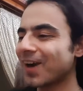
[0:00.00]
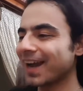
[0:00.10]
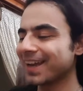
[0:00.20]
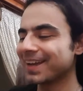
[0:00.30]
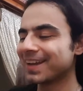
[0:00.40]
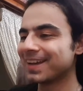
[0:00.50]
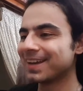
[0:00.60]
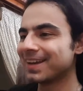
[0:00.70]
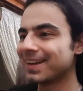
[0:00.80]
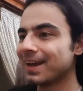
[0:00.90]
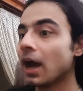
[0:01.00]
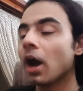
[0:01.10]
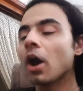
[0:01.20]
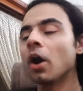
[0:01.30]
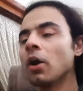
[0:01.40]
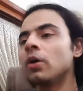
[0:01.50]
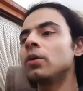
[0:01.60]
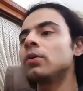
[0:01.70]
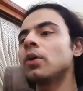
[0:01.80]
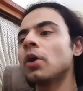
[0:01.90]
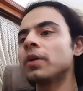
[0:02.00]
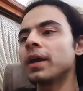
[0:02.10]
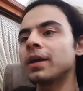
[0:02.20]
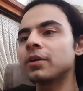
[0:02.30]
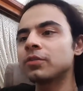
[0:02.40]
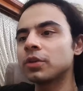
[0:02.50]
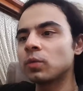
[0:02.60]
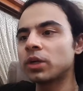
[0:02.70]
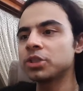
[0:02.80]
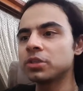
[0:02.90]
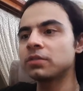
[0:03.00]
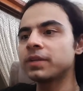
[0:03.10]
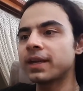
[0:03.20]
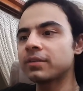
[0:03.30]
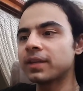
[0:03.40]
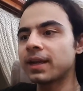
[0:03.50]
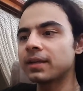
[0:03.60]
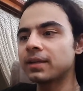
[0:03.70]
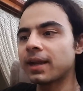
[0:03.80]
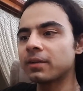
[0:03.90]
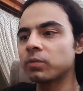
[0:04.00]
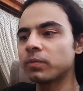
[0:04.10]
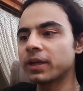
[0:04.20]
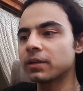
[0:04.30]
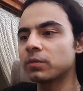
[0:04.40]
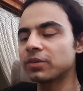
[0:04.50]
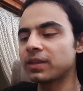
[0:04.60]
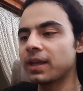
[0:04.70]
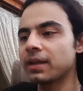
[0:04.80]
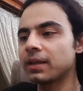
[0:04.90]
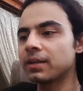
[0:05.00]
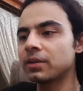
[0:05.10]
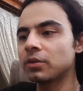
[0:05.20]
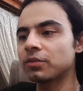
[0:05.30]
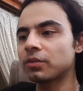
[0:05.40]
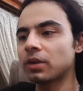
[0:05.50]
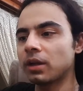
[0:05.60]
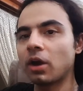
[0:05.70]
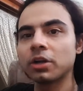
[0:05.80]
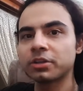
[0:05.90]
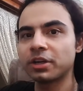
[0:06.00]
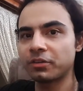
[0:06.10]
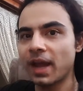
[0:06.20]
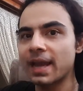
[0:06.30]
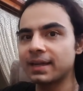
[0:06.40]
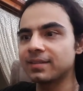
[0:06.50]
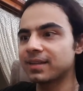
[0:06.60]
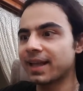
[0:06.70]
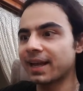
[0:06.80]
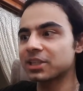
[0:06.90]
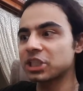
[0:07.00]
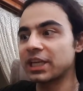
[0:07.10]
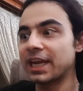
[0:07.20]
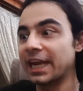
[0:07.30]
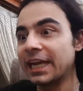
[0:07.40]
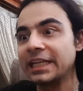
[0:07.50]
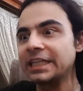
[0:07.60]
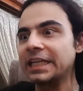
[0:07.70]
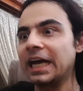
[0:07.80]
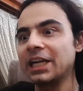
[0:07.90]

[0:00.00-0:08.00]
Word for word: Why? Oh, okay. So the version of Death's Head that Wiccan was seeing in those alternate realities are actually hidden